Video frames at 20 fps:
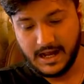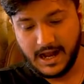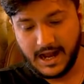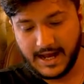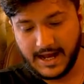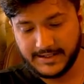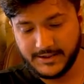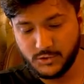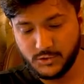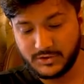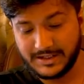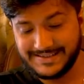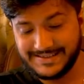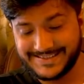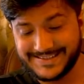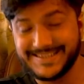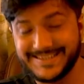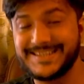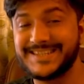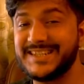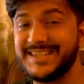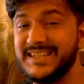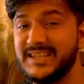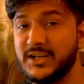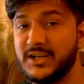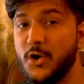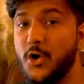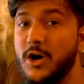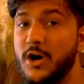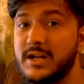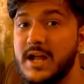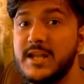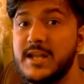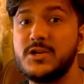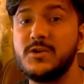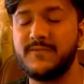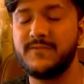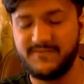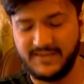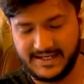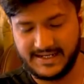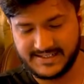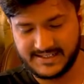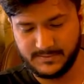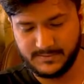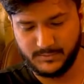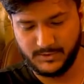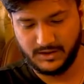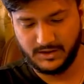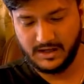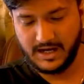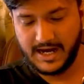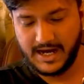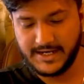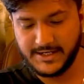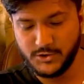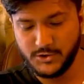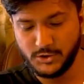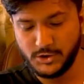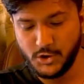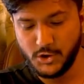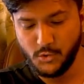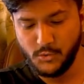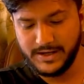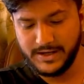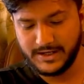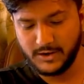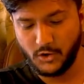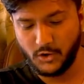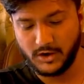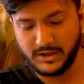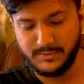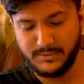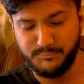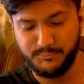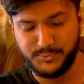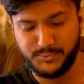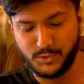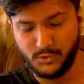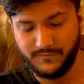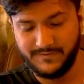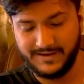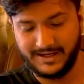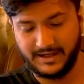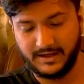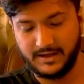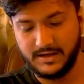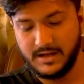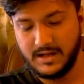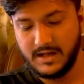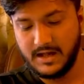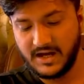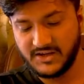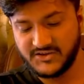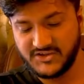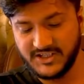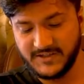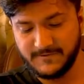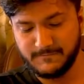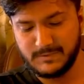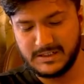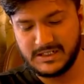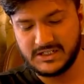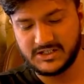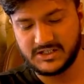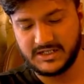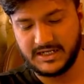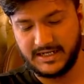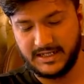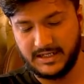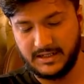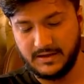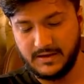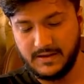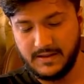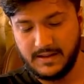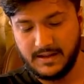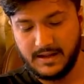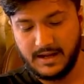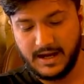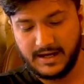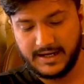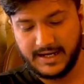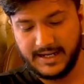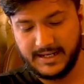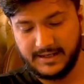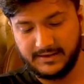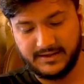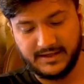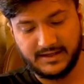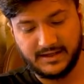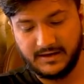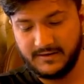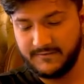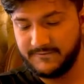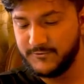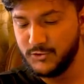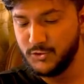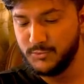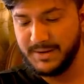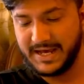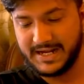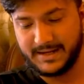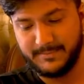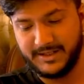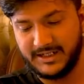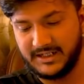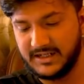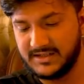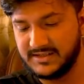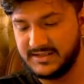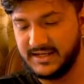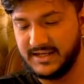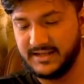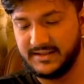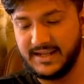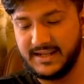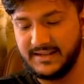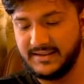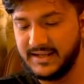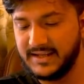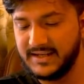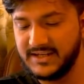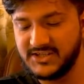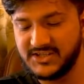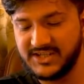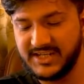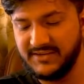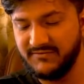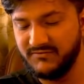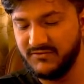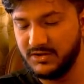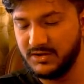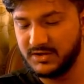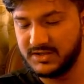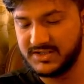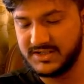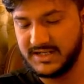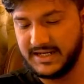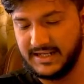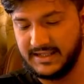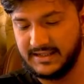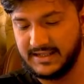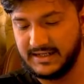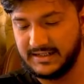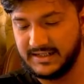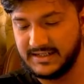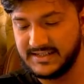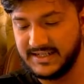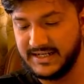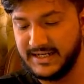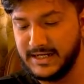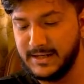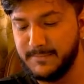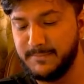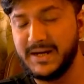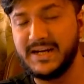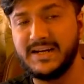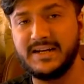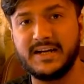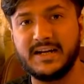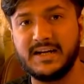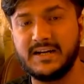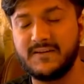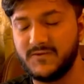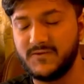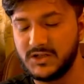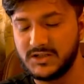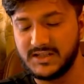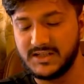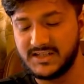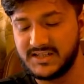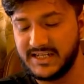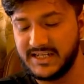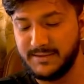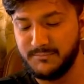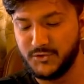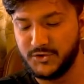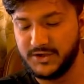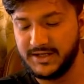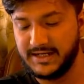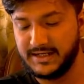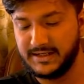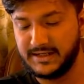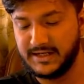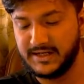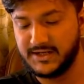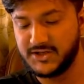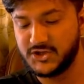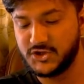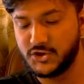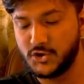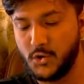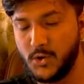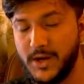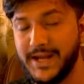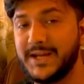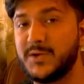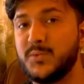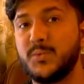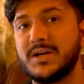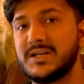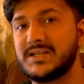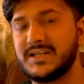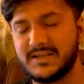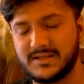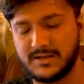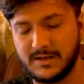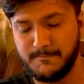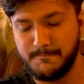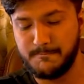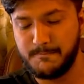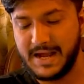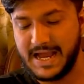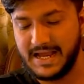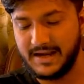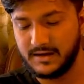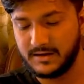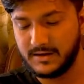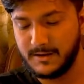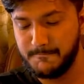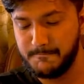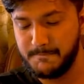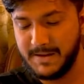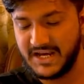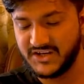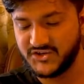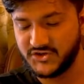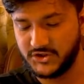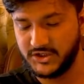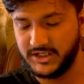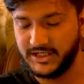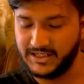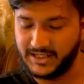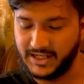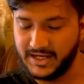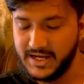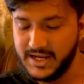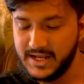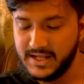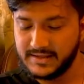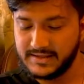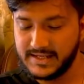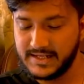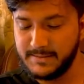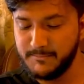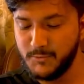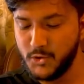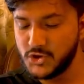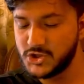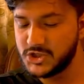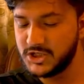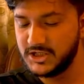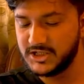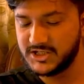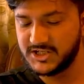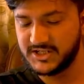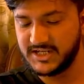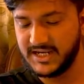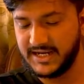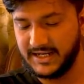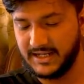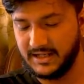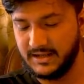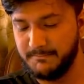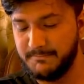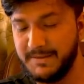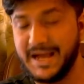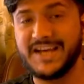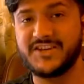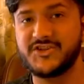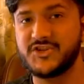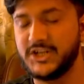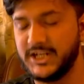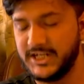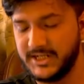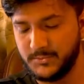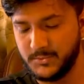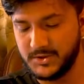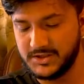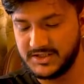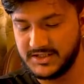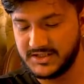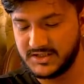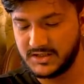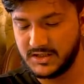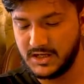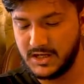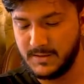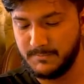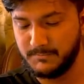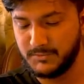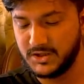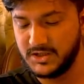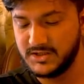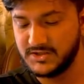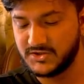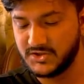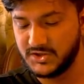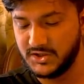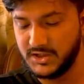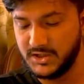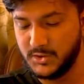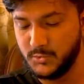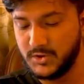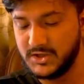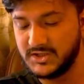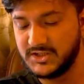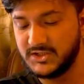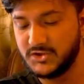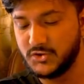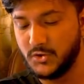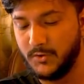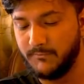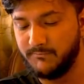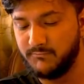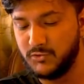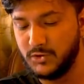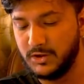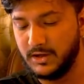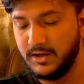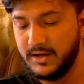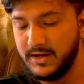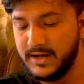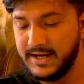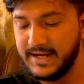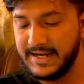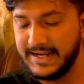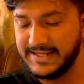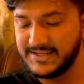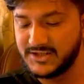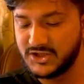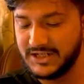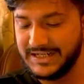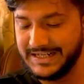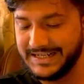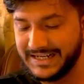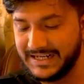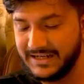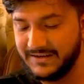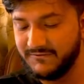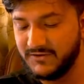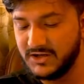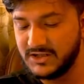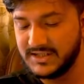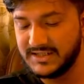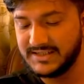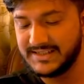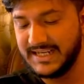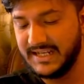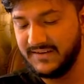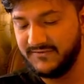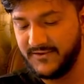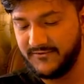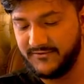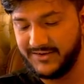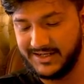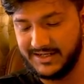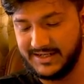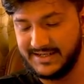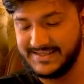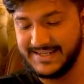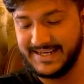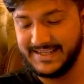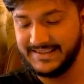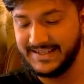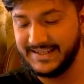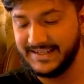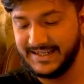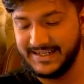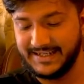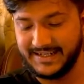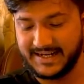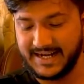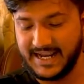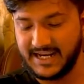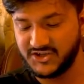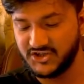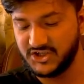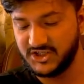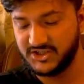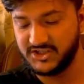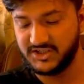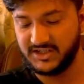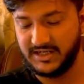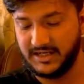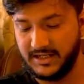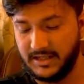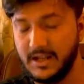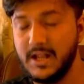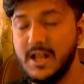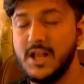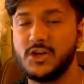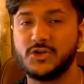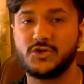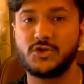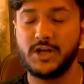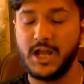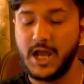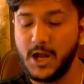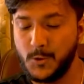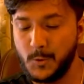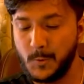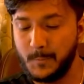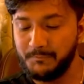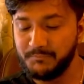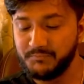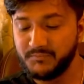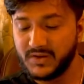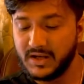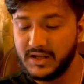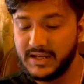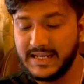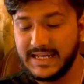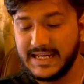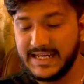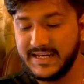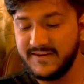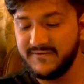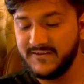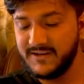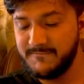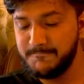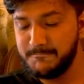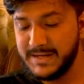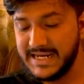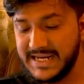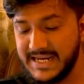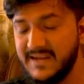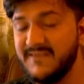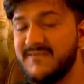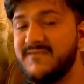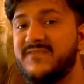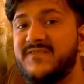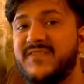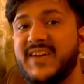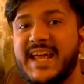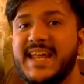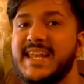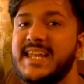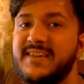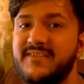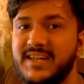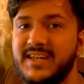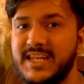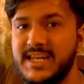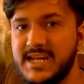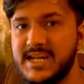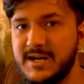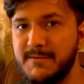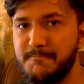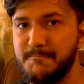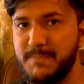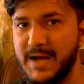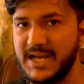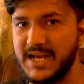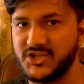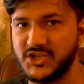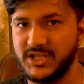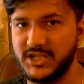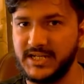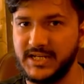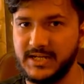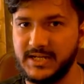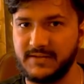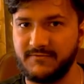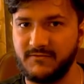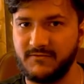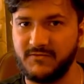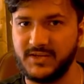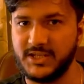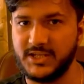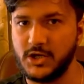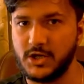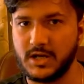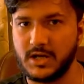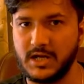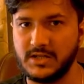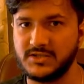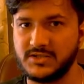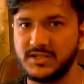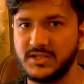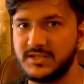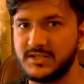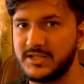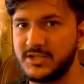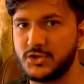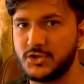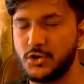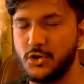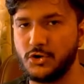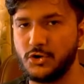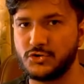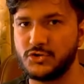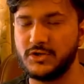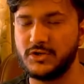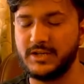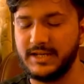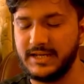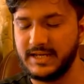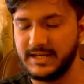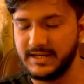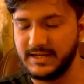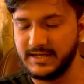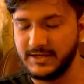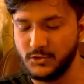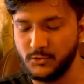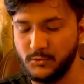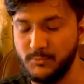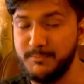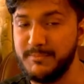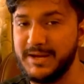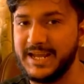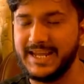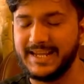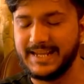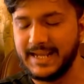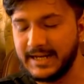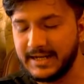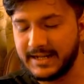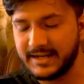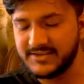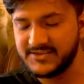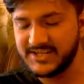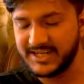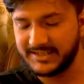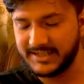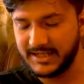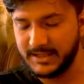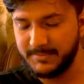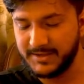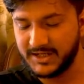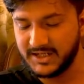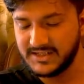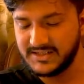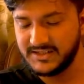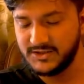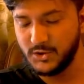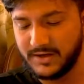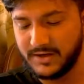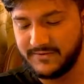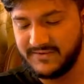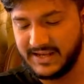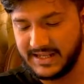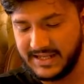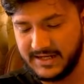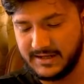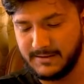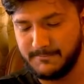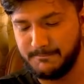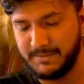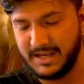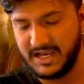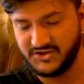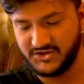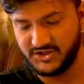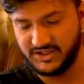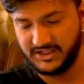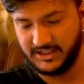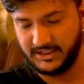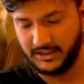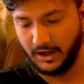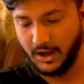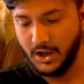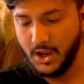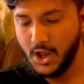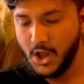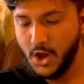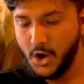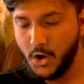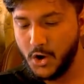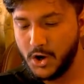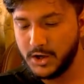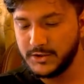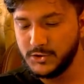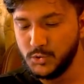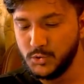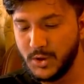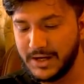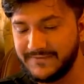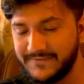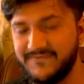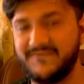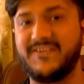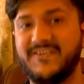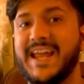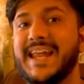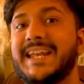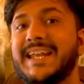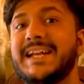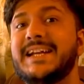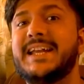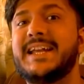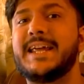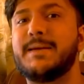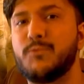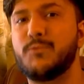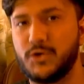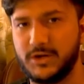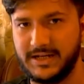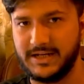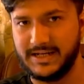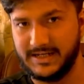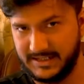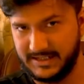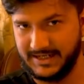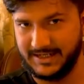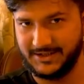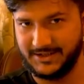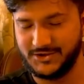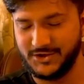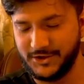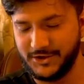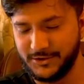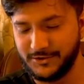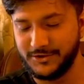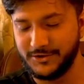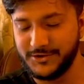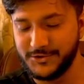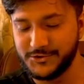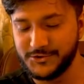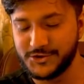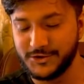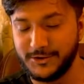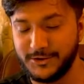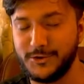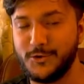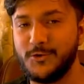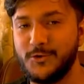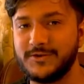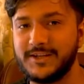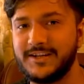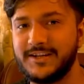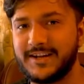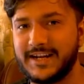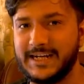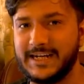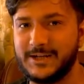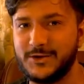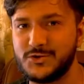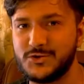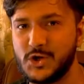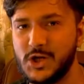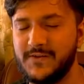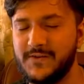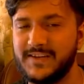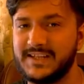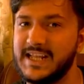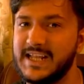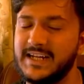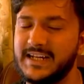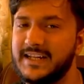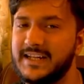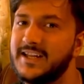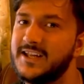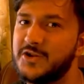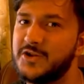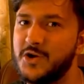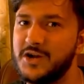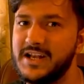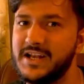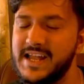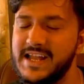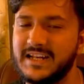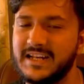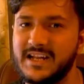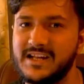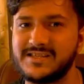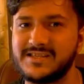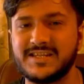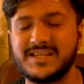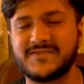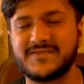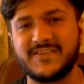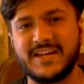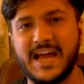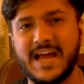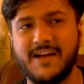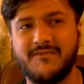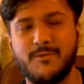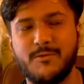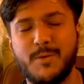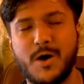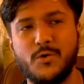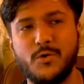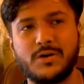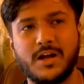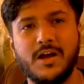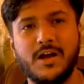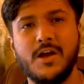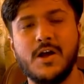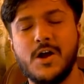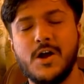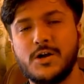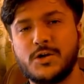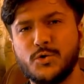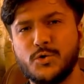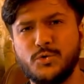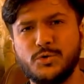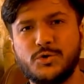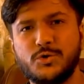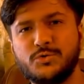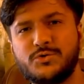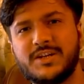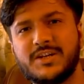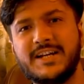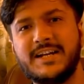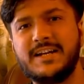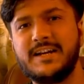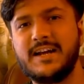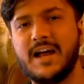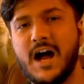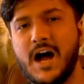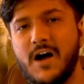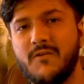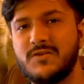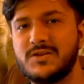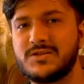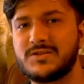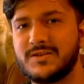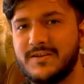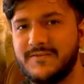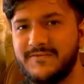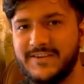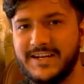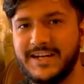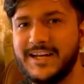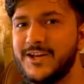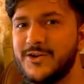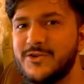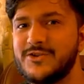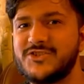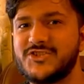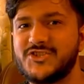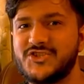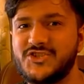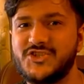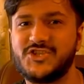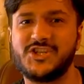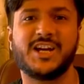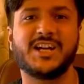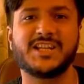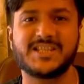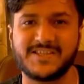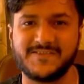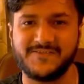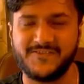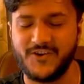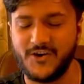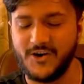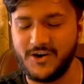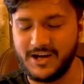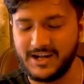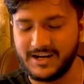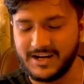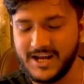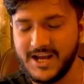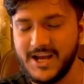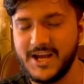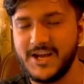Are you consistent or are you flexible? Are you doing or improving? Achievement style. Again, there are a few parameters there. Then there is teamwork style, that is independent versus team oriented. Stoic versus compassionate. Then emotional style, passionate versus calm, concerned versus hopeful, insulated versus self-awareness, and then interaction style. So now, even being very, very compassionate with your answers is wrong. So you may get rejected because are very compassionate or you are very team oriented. So, you know, you should know the trick to solving that. In our online classes, we have about 2 to 3 hours of videos just for